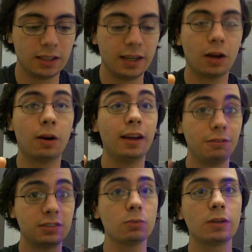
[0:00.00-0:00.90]
Now,
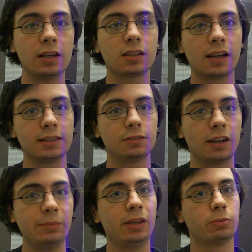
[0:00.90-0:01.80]
if someone had to
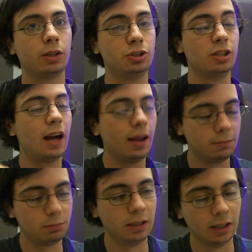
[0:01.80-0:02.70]
classify me as religion,
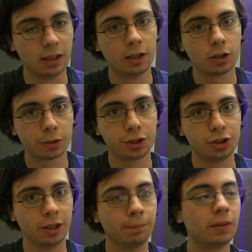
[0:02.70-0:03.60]
I'd be
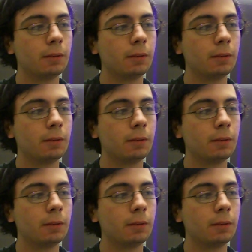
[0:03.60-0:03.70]
Christian.